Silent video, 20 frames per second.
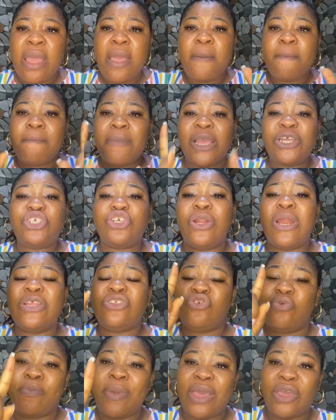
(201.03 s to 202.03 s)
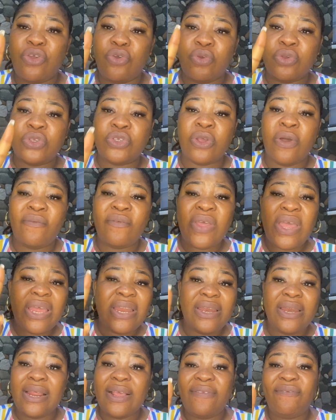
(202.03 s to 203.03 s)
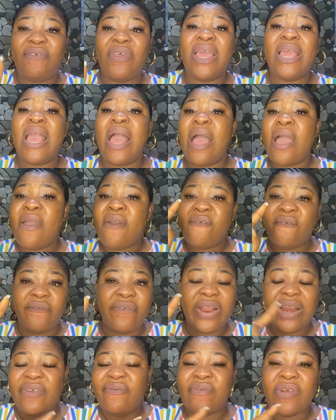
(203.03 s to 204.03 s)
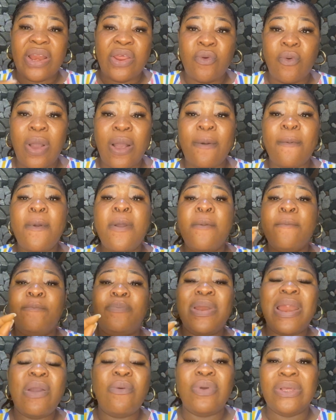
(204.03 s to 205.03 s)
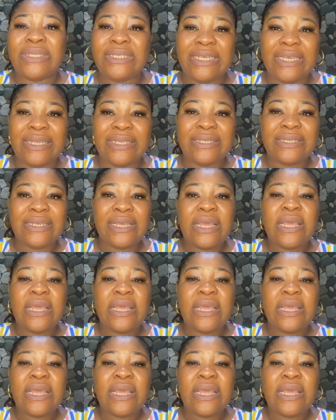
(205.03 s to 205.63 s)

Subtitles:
Make sure that you make use of this finger very, very well. Play with it.